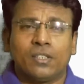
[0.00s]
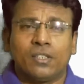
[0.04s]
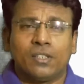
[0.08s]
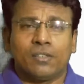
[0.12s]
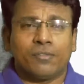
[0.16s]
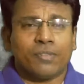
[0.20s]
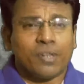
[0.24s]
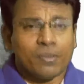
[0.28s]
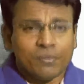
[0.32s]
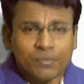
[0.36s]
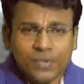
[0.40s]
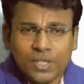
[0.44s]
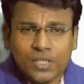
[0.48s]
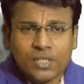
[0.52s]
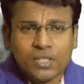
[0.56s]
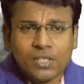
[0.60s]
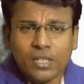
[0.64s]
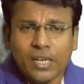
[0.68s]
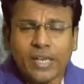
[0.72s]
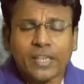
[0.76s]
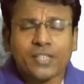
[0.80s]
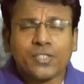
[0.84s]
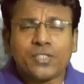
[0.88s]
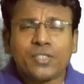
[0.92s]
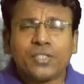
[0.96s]
From this
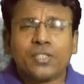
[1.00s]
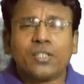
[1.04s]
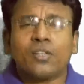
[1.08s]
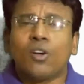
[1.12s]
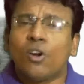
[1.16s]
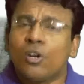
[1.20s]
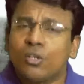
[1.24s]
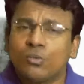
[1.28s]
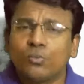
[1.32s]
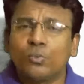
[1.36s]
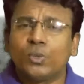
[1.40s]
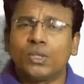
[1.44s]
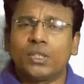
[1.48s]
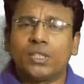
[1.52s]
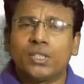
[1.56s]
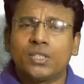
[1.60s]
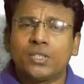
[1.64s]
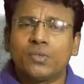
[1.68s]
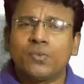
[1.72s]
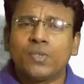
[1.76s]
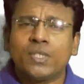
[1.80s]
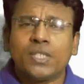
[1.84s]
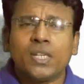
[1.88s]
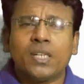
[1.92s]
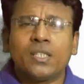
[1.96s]
lecture onwards,
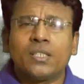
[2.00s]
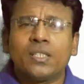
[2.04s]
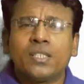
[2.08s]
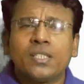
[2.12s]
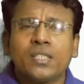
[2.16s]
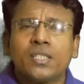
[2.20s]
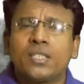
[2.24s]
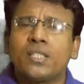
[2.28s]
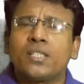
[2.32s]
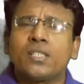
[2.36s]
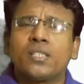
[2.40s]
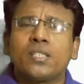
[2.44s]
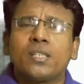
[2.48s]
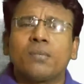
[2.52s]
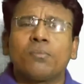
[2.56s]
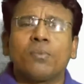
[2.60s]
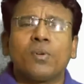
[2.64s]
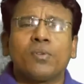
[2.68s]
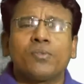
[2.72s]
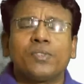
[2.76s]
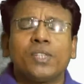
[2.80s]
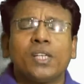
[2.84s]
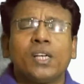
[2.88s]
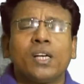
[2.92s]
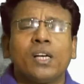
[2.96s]
we shall discuss some
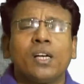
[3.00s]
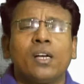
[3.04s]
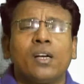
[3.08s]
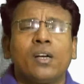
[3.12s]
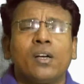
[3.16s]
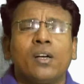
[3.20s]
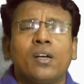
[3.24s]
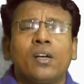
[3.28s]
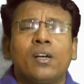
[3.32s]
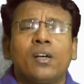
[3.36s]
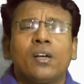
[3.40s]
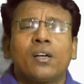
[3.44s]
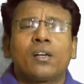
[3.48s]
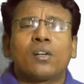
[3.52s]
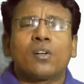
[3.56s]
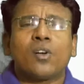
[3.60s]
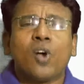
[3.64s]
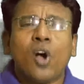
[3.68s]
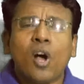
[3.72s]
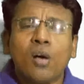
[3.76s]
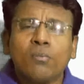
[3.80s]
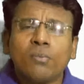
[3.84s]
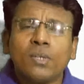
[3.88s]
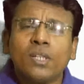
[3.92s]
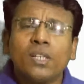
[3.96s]
of the
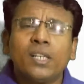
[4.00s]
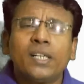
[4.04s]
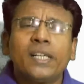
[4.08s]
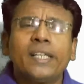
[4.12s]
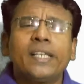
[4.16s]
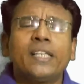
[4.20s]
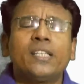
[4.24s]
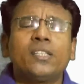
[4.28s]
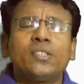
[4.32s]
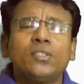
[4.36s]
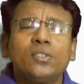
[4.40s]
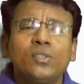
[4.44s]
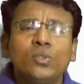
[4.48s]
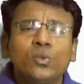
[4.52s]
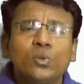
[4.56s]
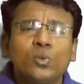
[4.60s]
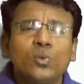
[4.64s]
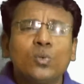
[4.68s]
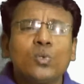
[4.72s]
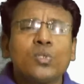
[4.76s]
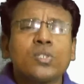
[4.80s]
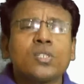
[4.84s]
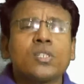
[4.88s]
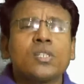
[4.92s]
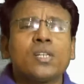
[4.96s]
commonly
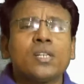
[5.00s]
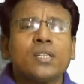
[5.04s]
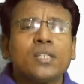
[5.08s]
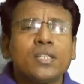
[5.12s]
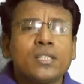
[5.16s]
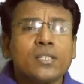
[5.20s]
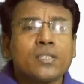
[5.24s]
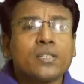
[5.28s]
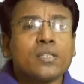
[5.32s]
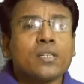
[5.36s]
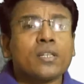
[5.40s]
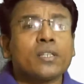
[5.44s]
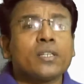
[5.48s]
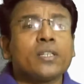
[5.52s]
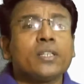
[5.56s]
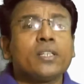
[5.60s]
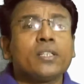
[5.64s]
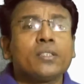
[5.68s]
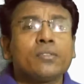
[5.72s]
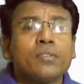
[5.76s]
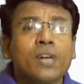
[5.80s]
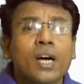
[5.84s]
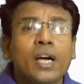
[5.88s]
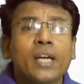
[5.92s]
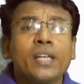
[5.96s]
used literary
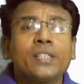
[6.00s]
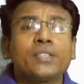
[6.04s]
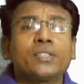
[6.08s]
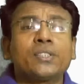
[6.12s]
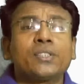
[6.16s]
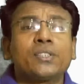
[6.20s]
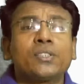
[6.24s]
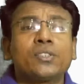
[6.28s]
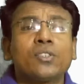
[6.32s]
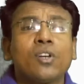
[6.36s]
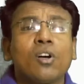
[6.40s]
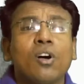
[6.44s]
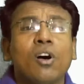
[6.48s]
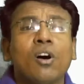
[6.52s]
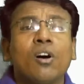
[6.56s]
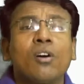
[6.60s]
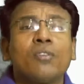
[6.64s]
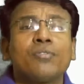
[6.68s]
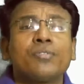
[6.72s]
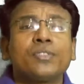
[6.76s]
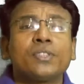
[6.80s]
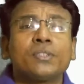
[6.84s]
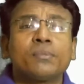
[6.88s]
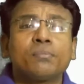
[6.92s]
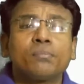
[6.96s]
devices
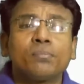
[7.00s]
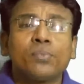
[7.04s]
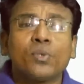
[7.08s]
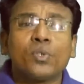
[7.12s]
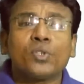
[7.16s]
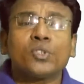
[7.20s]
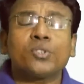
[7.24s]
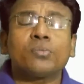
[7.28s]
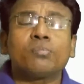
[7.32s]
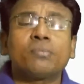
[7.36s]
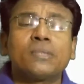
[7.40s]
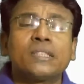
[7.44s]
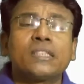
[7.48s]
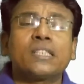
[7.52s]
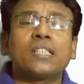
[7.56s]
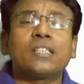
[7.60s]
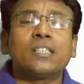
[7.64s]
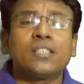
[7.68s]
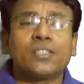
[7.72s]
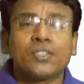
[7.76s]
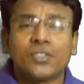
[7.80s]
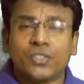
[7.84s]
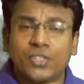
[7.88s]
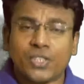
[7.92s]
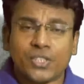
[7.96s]
of the postmodern
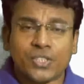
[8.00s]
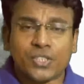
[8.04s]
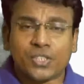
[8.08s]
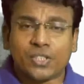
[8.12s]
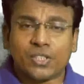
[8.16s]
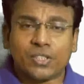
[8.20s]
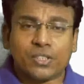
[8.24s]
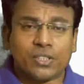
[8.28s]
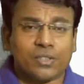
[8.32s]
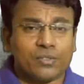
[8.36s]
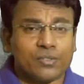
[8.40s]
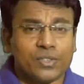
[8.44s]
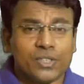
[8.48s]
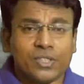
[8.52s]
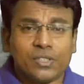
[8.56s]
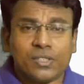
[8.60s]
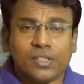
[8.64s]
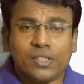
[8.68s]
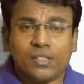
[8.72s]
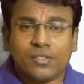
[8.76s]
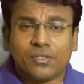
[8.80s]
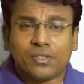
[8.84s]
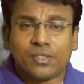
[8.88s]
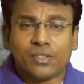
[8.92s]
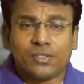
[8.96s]
literature. Now, these
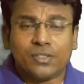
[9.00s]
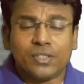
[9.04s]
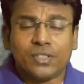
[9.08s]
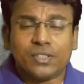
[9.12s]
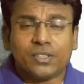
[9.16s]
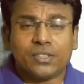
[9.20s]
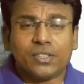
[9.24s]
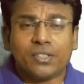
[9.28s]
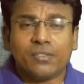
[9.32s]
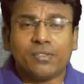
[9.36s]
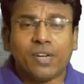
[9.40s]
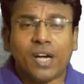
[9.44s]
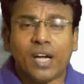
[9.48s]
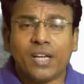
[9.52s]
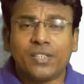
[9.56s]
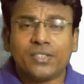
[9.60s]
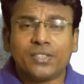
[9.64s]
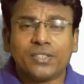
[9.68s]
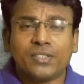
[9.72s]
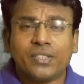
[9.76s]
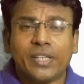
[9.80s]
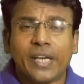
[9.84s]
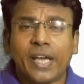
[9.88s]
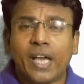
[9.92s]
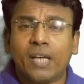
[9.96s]

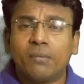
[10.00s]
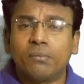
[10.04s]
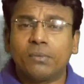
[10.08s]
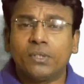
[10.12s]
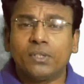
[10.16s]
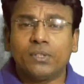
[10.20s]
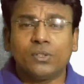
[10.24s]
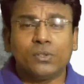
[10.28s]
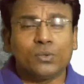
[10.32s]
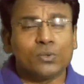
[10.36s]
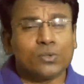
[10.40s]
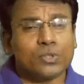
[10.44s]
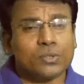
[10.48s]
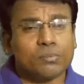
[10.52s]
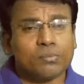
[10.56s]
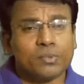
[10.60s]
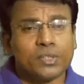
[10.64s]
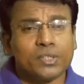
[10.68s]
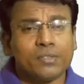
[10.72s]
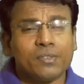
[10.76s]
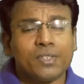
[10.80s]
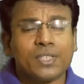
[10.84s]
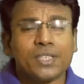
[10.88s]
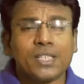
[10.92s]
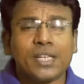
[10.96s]
devices, they have been used
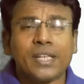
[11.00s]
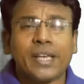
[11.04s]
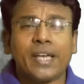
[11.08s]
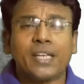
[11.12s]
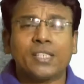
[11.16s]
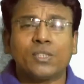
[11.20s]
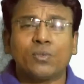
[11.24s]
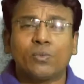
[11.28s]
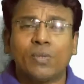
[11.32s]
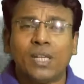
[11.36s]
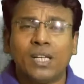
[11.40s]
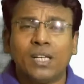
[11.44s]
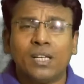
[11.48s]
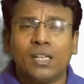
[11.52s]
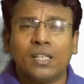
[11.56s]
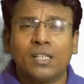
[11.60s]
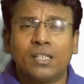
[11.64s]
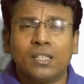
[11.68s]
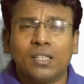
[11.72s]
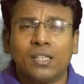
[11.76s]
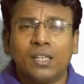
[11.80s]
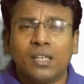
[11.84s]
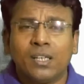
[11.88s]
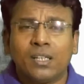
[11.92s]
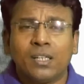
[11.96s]
previously as well.
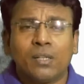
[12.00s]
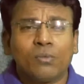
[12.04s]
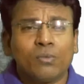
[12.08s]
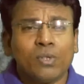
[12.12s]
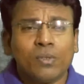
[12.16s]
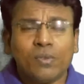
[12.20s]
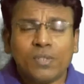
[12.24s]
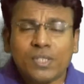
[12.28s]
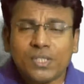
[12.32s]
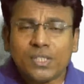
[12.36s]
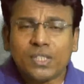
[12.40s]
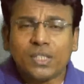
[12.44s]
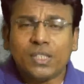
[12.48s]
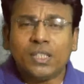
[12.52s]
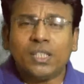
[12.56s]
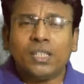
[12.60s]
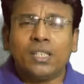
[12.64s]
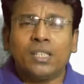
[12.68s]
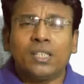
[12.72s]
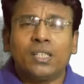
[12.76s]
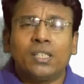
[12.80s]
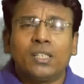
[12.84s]
Now, we will see